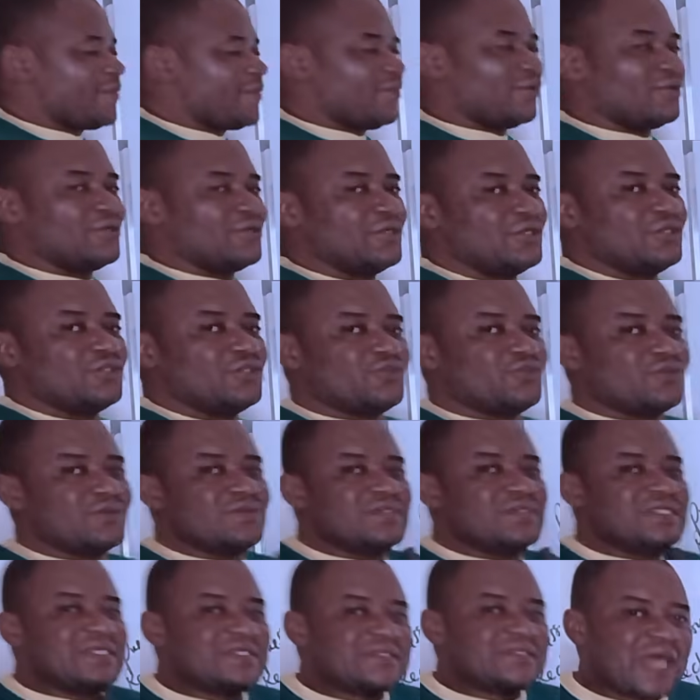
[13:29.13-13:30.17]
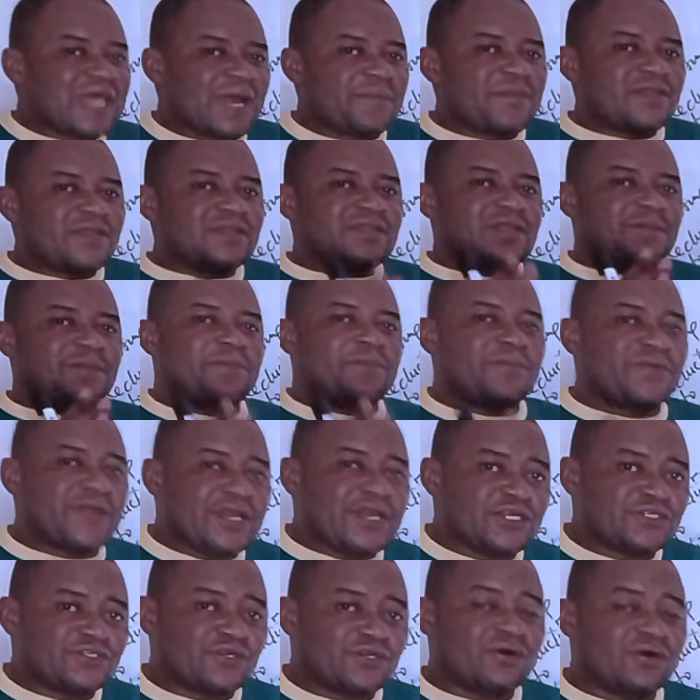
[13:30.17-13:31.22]
able to determine the
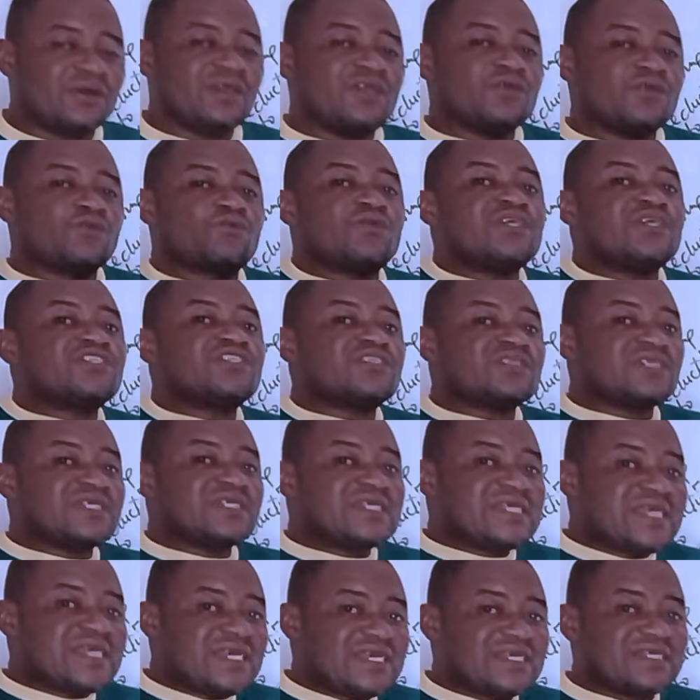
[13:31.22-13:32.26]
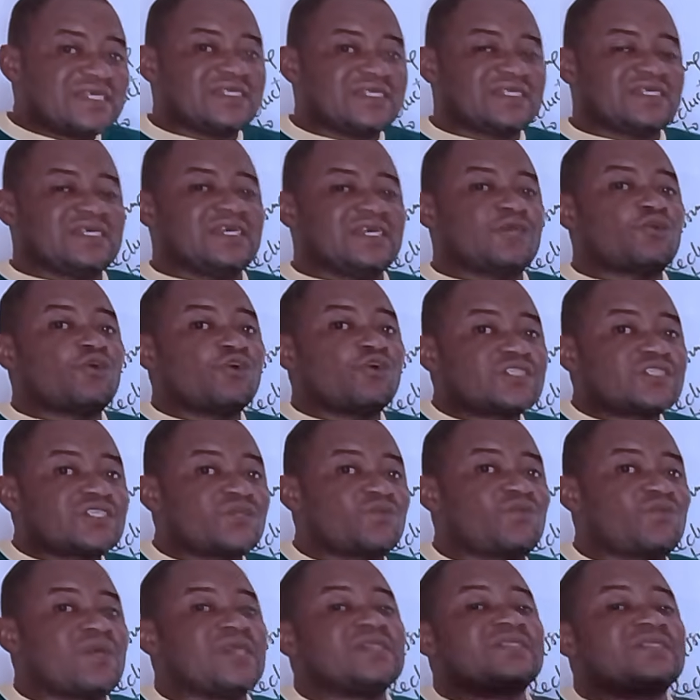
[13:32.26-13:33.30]
pressure, which is a
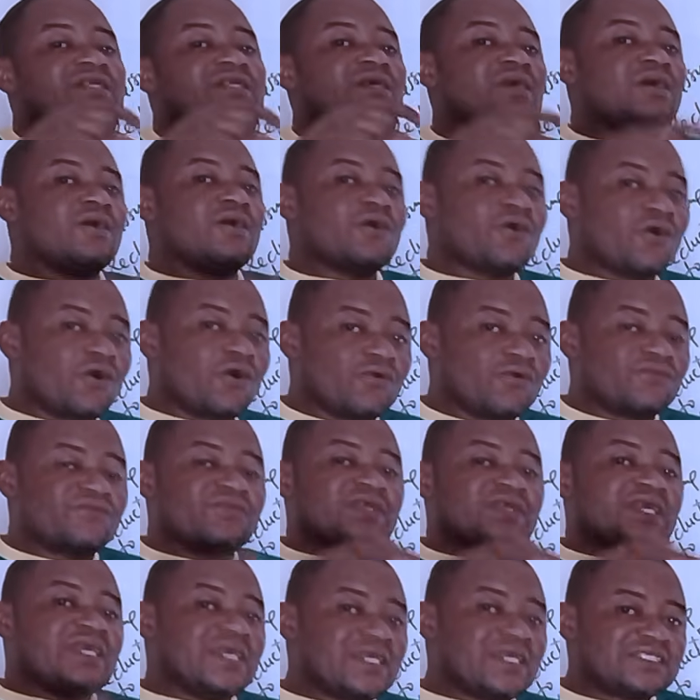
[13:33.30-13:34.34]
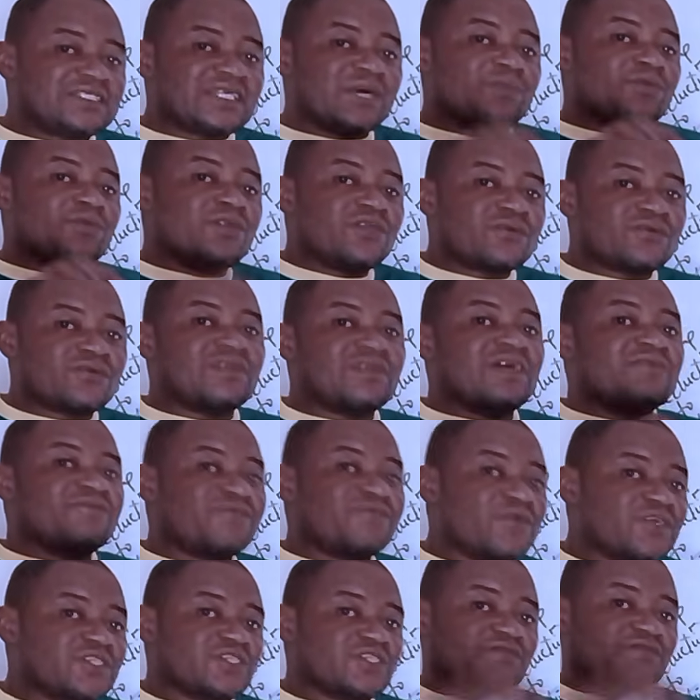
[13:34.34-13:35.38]
consequence of the intermolecular
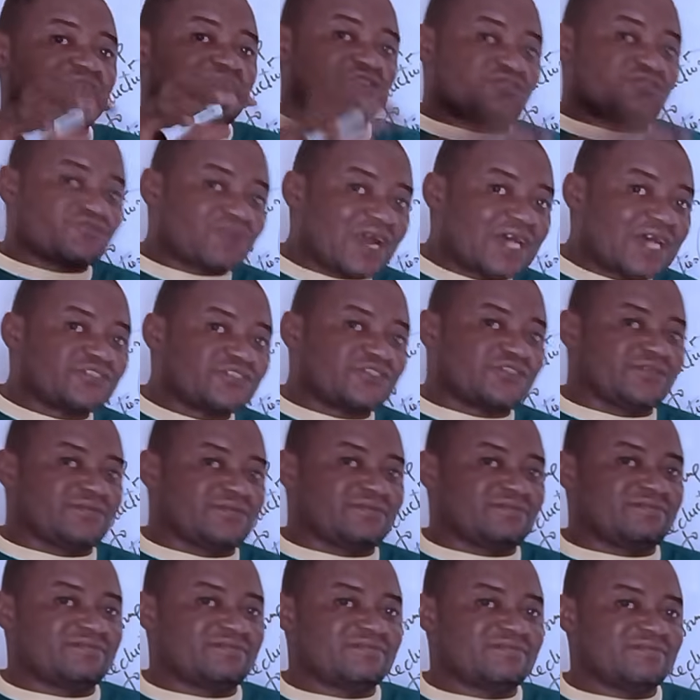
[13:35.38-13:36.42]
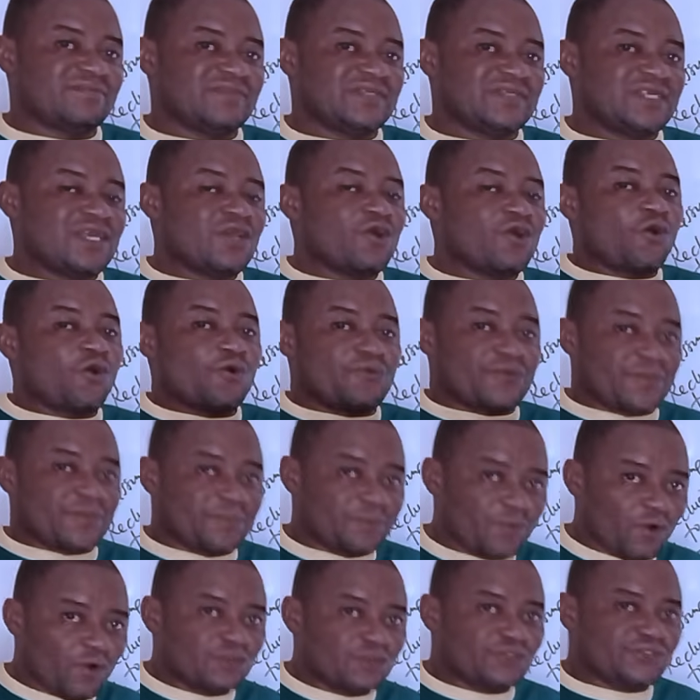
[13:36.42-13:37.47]
force of attraction or
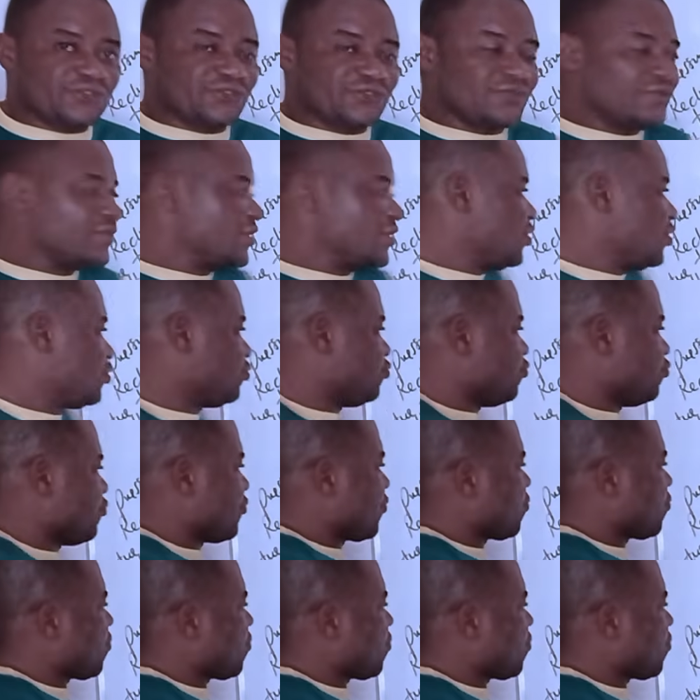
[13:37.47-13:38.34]
repulsion, you